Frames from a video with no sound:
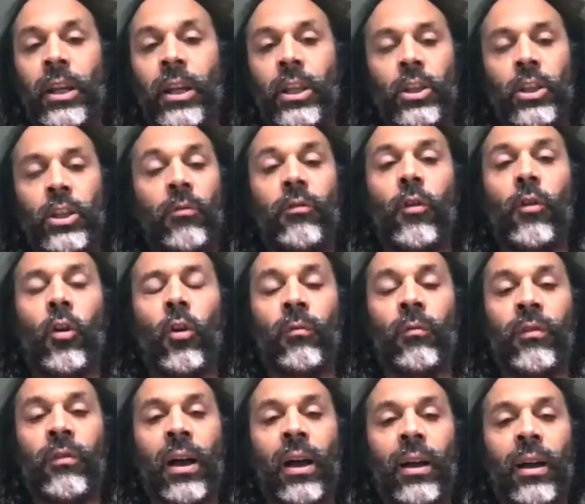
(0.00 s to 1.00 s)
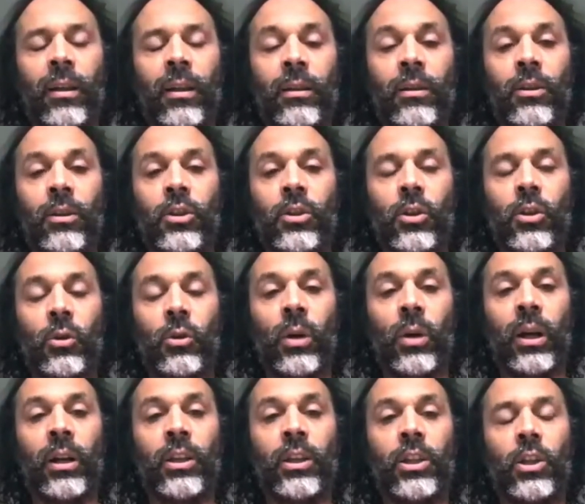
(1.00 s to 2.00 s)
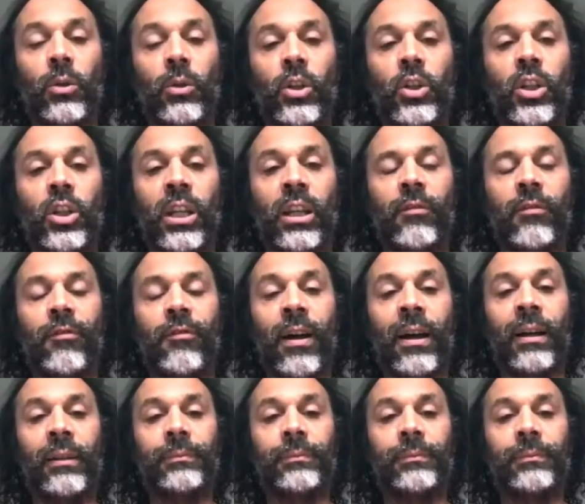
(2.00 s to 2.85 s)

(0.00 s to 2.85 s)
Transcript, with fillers: to inform that and to achieve that.